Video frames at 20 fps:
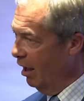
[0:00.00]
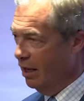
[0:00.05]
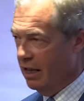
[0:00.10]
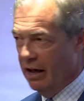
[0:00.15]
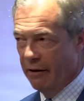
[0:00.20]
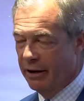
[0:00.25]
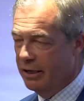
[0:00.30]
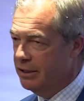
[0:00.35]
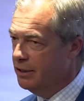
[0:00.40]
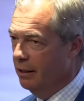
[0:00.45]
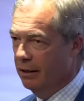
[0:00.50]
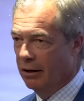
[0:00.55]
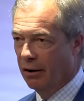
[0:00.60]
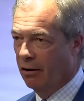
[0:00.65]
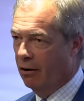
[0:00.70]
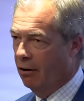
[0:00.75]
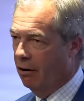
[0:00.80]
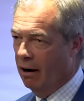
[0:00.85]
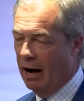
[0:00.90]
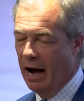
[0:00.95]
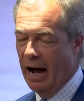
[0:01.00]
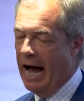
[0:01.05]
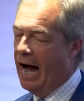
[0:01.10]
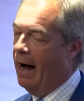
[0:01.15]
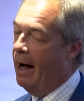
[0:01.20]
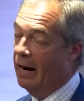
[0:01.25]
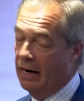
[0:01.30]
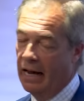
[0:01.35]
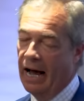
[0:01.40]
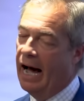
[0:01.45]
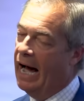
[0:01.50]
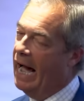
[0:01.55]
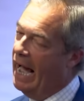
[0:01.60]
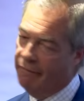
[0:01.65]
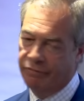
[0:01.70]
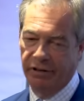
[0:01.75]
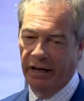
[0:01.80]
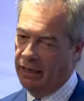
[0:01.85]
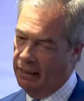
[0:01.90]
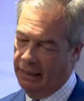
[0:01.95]
going to law, I, ha- and I
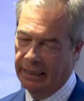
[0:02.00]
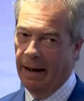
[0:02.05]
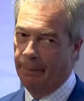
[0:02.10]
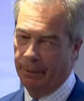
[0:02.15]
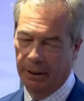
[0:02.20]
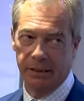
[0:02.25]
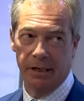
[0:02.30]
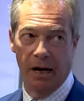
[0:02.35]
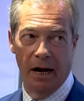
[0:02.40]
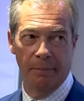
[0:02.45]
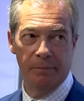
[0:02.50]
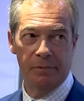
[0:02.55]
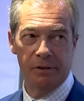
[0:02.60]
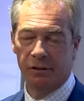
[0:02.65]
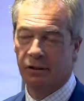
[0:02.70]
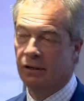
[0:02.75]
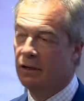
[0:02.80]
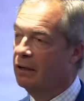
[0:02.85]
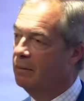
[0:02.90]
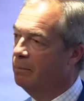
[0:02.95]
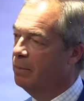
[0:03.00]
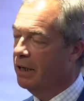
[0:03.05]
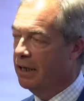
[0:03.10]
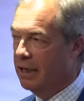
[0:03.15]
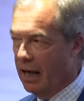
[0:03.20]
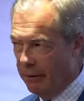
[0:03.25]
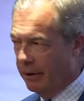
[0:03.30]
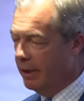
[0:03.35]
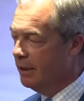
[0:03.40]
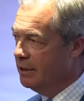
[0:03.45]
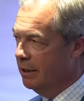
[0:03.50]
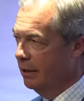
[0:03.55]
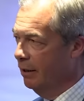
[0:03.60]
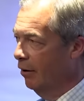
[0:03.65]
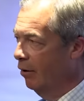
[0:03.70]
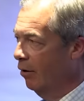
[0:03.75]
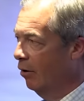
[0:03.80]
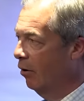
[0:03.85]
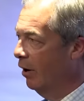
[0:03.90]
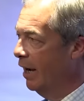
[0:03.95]
have done it a couple of times, but going to
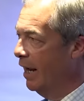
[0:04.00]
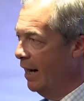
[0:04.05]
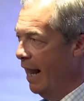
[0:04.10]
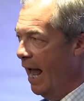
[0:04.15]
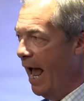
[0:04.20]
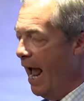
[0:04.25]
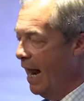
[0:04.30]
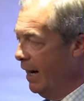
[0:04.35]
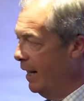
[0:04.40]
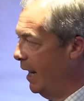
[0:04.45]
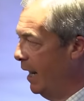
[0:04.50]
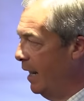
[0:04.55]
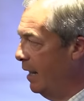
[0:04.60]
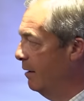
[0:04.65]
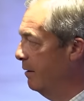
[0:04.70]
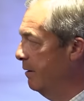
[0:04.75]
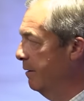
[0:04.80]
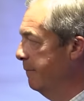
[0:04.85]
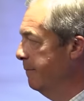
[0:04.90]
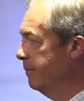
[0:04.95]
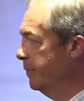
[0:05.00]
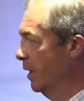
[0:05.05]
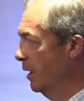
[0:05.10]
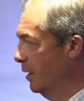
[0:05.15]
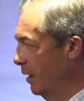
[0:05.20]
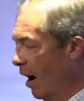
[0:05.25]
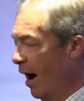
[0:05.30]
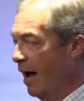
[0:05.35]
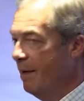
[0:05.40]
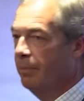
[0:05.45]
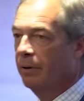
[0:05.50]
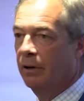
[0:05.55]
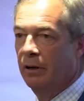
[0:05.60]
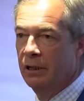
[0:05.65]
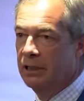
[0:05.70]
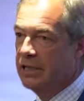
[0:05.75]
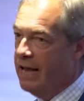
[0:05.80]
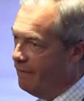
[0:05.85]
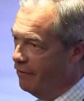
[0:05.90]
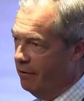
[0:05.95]
law in any
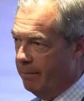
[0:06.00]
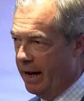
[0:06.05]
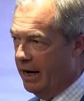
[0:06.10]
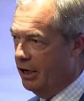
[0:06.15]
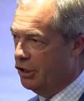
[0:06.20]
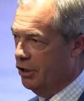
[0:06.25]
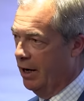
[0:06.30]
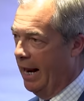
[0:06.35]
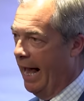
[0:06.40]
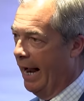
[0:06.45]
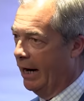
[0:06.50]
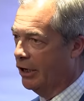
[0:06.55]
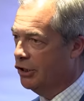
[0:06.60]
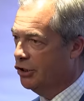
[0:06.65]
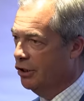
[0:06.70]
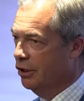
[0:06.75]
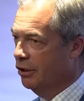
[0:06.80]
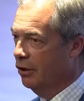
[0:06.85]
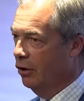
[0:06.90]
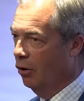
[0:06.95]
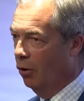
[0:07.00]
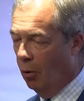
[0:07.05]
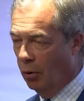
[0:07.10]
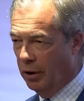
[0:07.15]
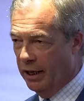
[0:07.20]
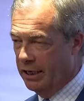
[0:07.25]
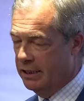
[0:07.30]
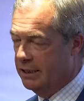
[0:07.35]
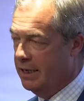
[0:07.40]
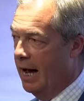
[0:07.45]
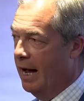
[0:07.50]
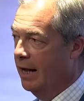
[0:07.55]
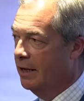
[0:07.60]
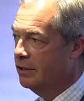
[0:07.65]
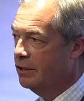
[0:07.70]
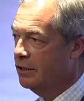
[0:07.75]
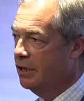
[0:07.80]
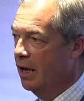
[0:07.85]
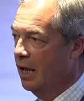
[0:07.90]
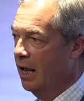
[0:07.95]
libel, defamation action, all it
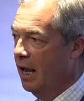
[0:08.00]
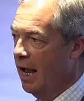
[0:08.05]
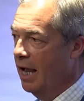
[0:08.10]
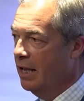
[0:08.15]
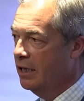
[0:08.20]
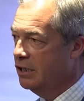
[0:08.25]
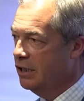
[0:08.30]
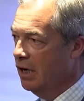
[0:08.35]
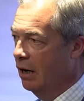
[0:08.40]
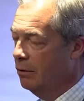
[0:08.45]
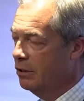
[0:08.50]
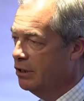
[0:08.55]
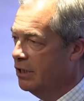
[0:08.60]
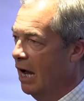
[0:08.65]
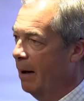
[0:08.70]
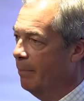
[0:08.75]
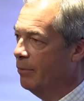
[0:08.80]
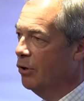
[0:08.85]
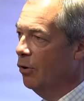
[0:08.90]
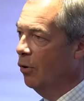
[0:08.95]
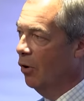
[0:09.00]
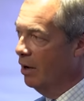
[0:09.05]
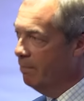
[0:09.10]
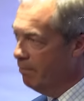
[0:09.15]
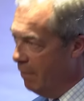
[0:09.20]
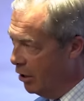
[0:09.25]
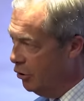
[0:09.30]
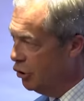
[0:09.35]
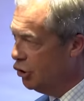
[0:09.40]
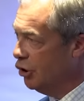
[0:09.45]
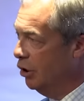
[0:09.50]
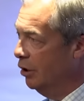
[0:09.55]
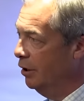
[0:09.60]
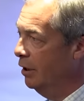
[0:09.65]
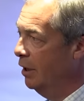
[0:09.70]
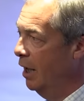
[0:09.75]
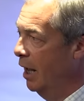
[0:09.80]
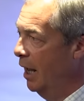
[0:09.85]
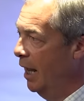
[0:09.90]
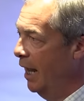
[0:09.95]
does, it soaks up your
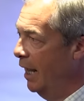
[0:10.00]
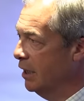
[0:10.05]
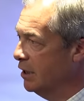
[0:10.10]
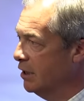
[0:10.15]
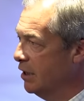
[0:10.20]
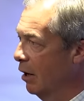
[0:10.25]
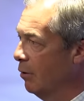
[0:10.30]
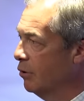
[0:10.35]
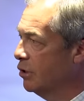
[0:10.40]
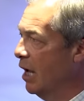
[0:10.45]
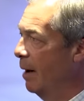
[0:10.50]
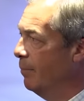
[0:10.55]
emotion, it soaks